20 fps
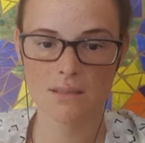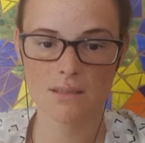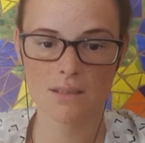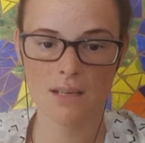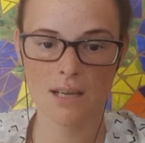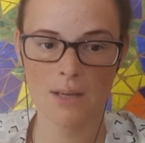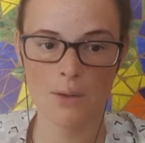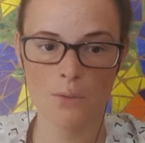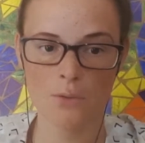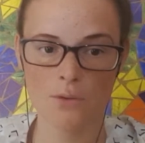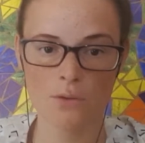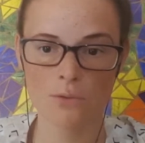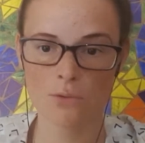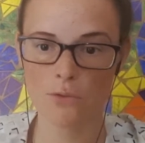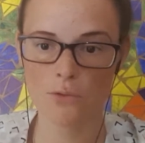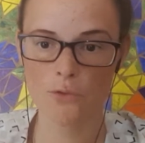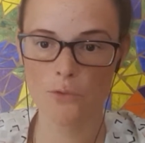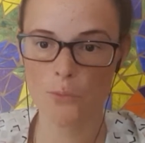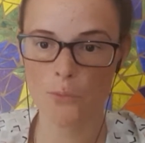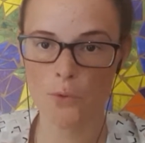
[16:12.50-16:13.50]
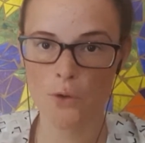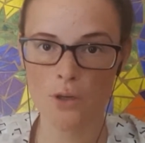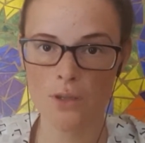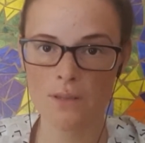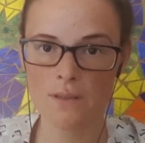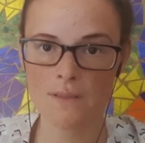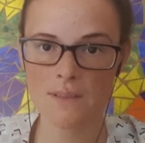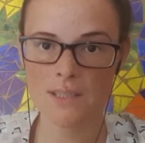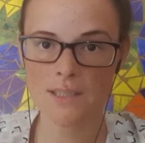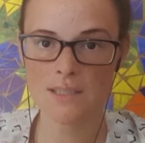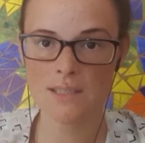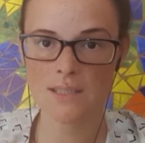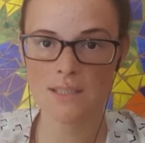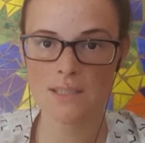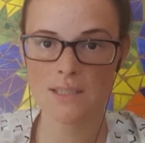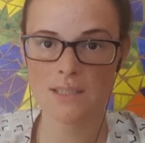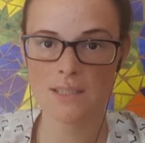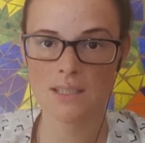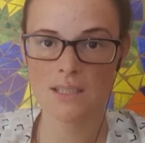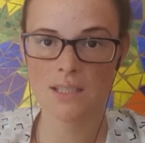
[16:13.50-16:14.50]
I don't want
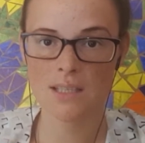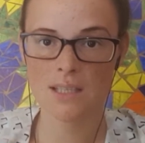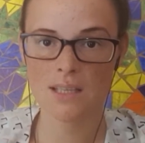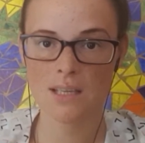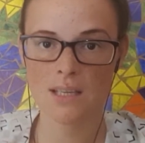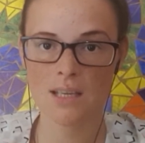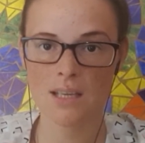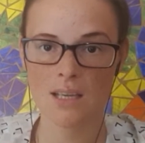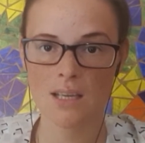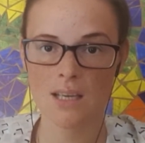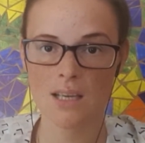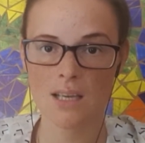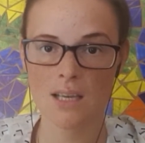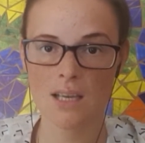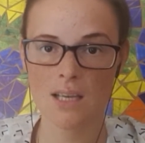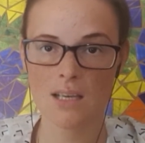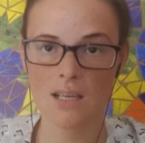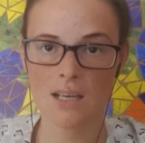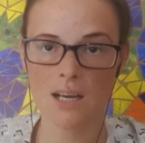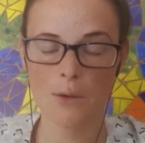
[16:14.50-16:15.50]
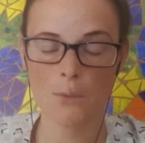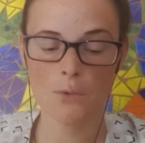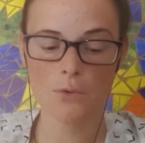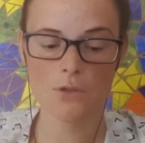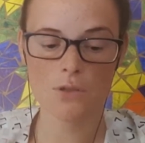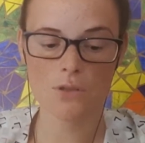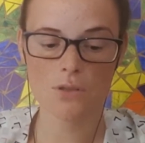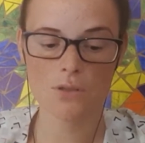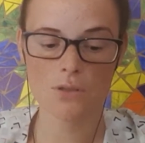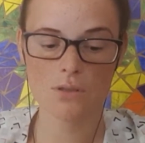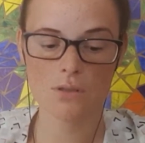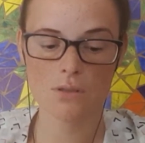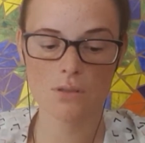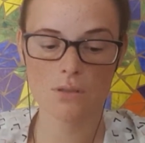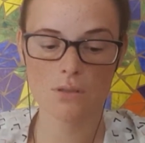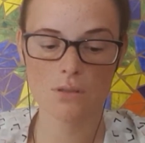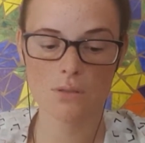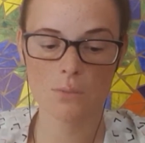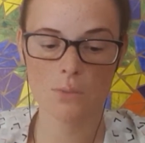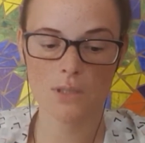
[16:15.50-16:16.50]
this. And I was,
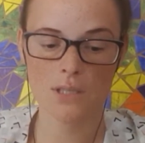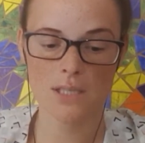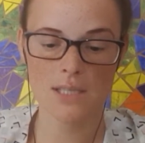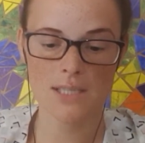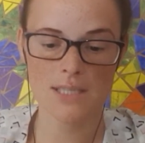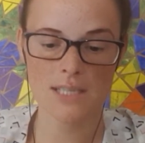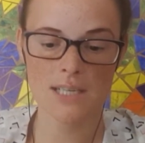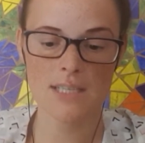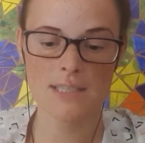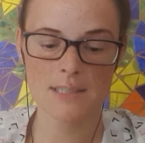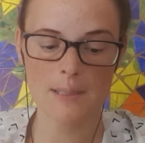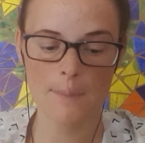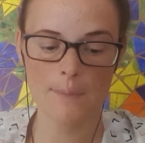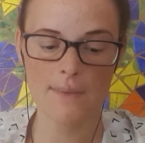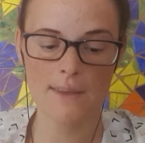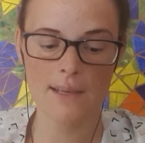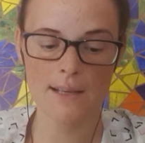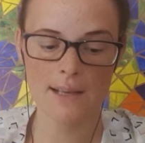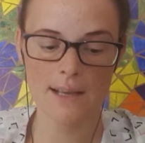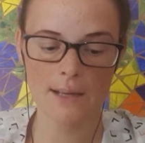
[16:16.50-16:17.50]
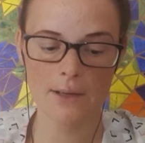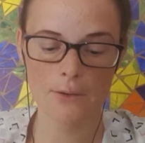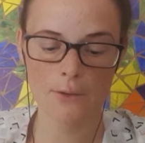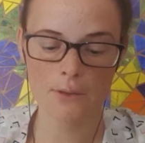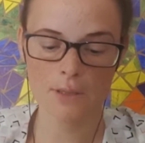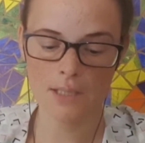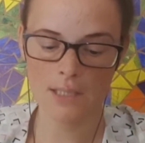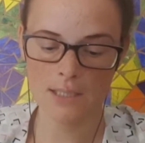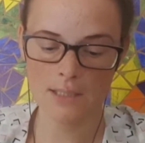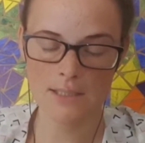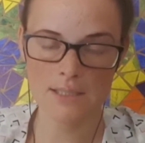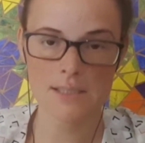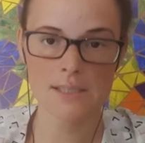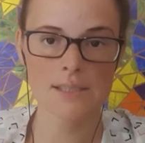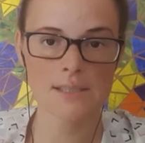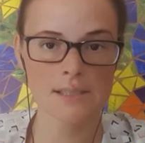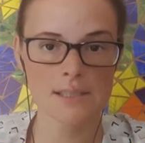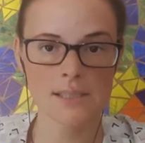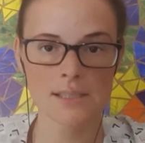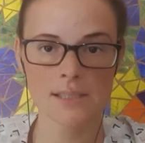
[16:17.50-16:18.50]
when I say something like, okay,
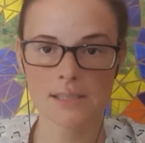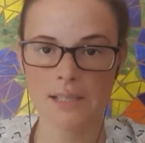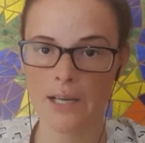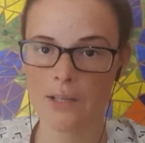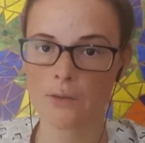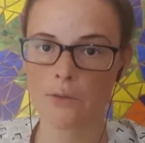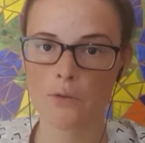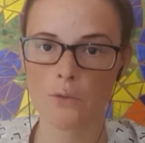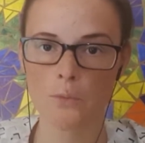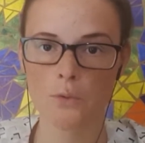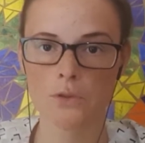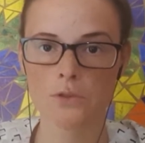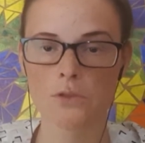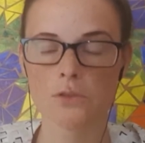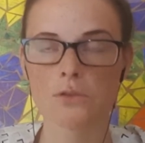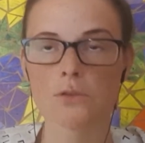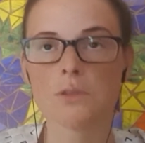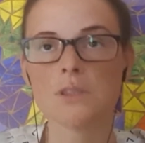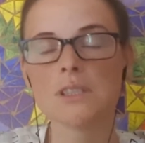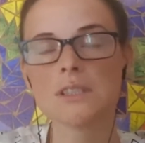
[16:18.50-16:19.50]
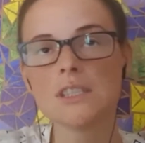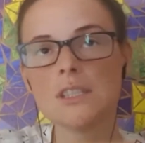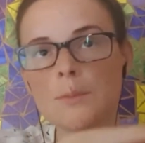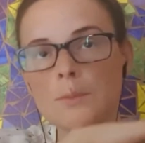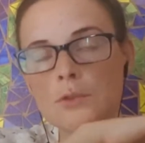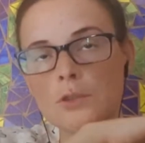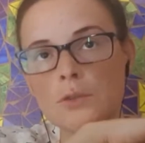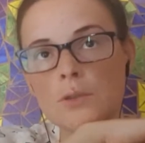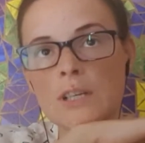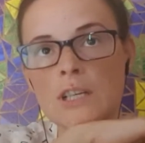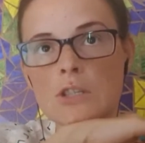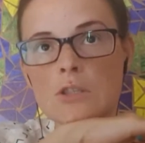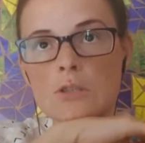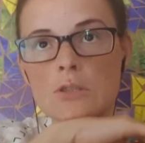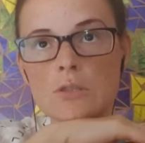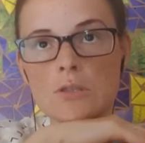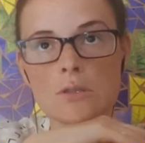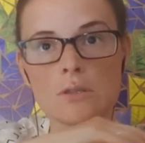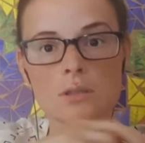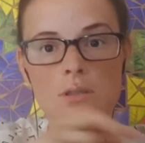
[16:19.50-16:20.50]
this is it, I don't want to do it anymore, I
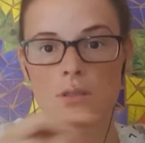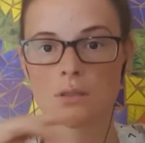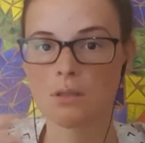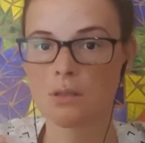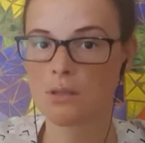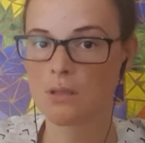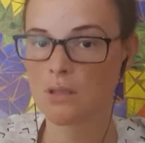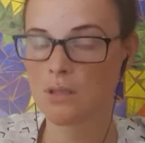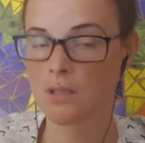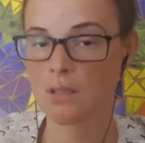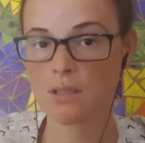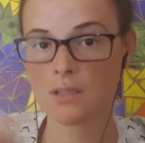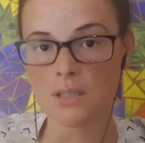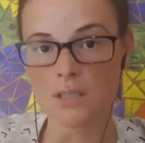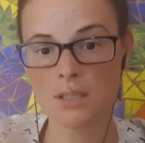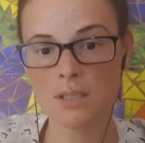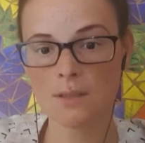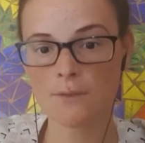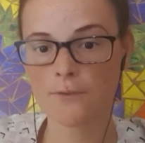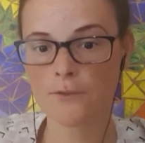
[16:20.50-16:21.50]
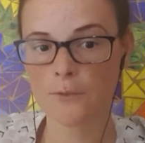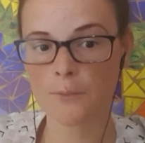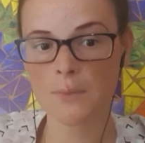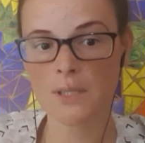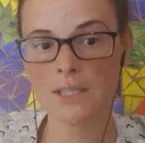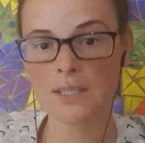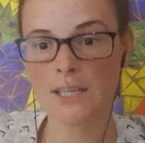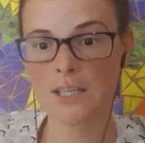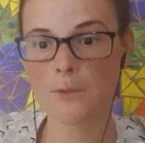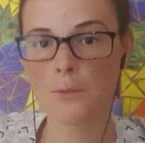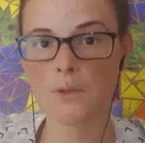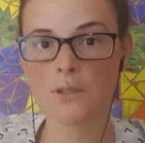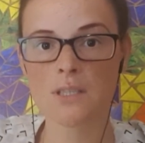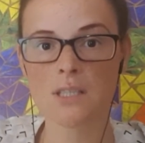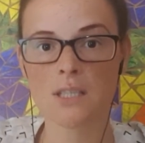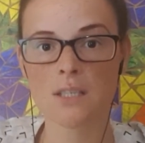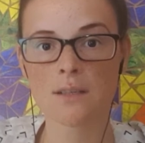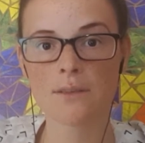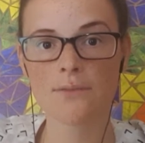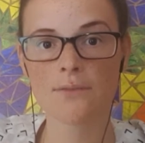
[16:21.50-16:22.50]
just did it. For me that was
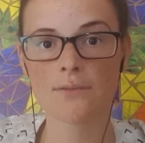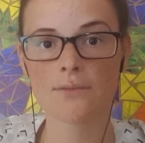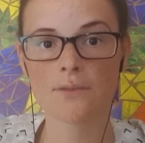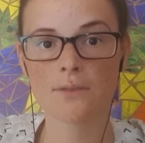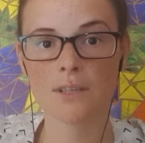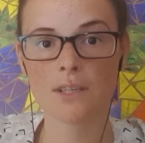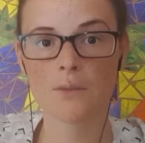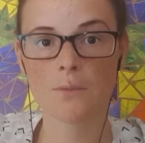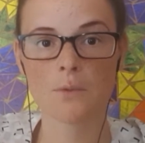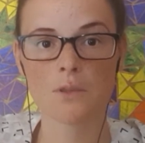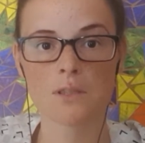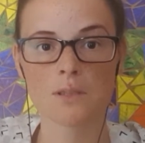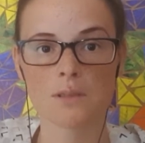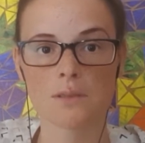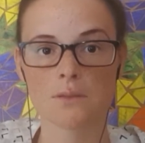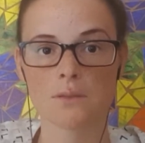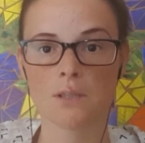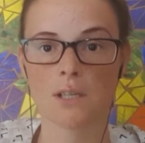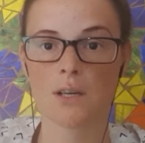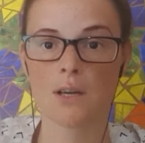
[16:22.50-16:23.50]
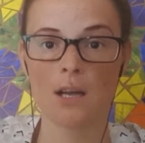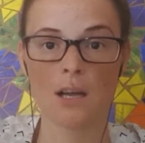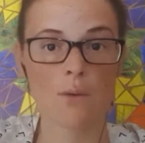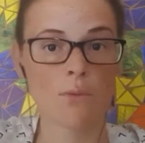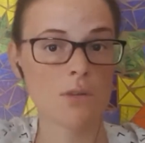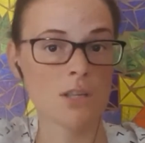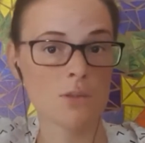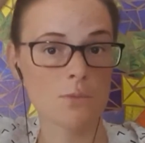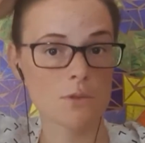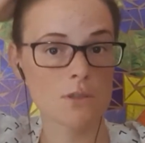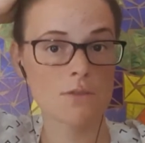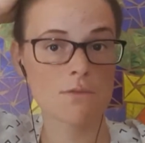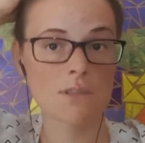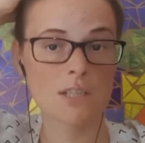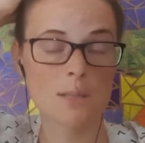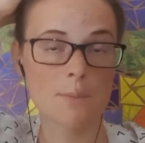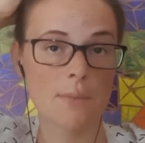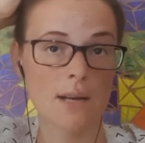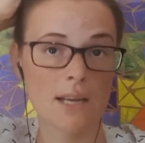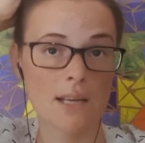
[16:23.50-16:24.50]
enough. It was
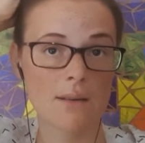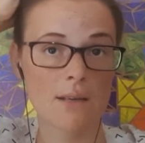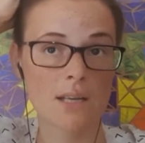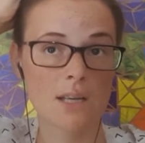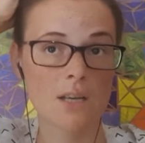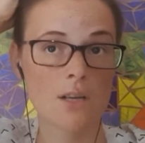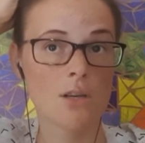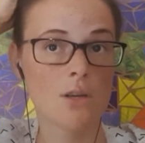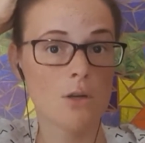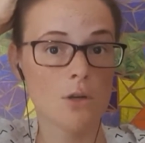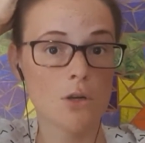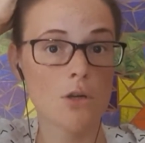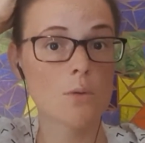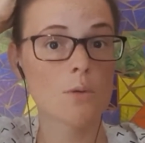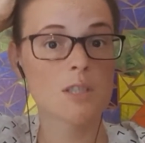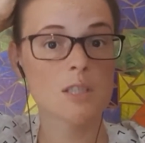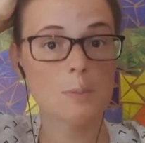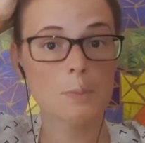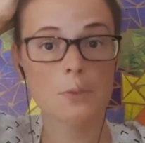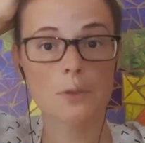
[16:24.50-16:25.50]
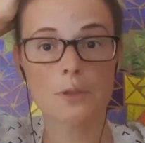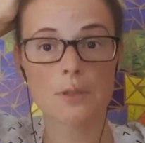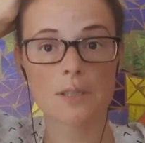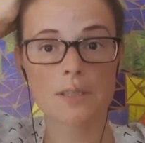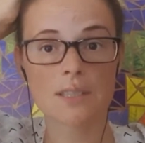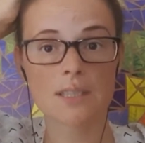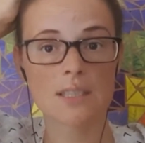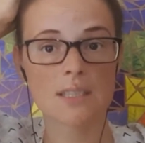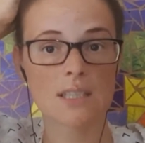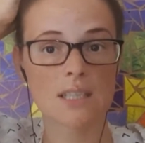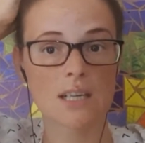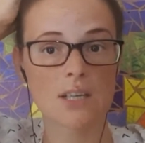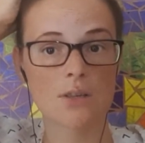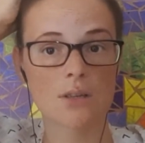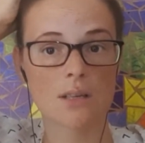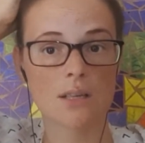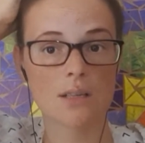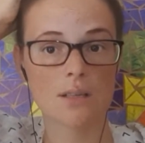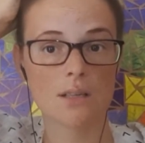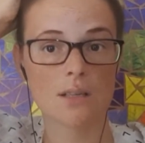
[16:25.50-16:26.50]
really my lowest point, and
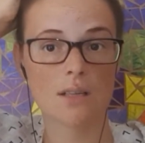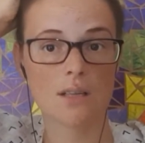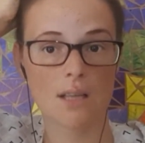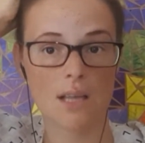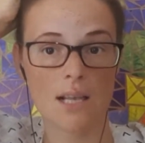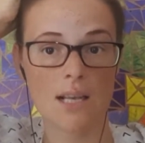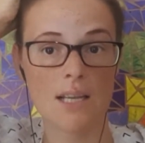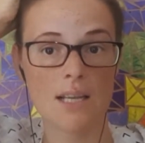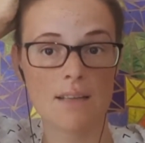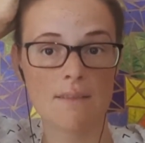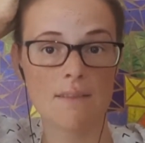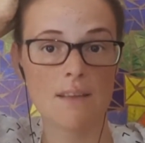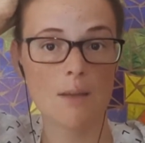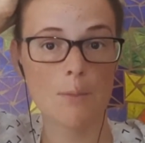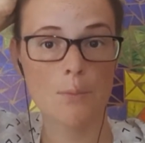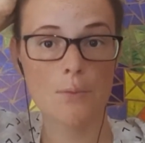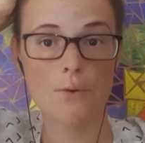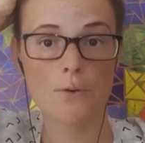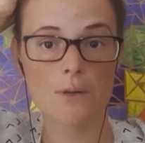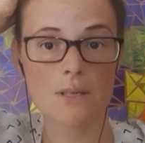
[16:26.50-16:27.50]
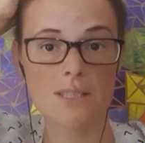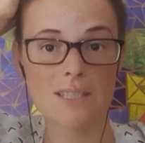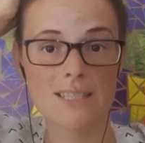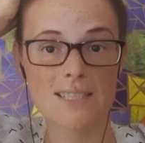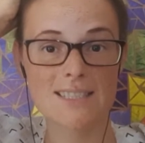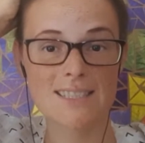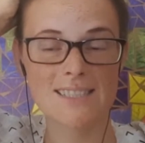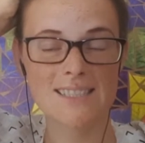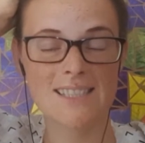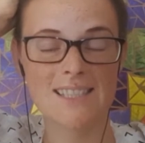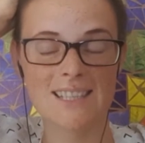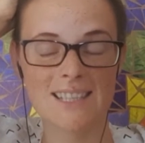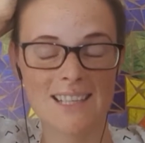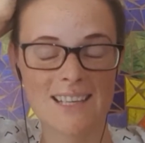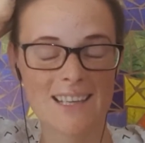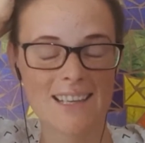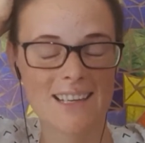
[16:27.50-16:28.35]
like in that process then